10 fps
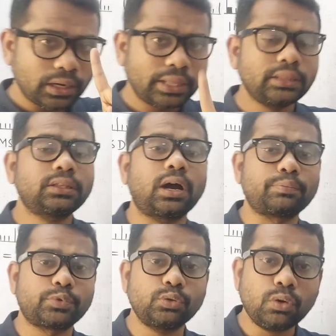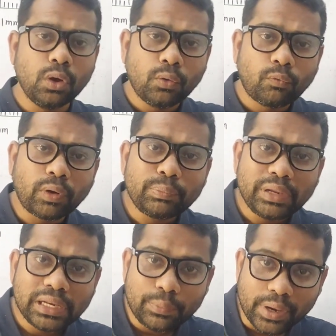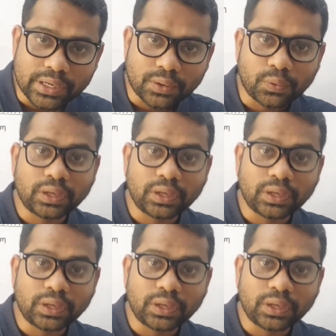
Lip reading: length up to 1 millimeter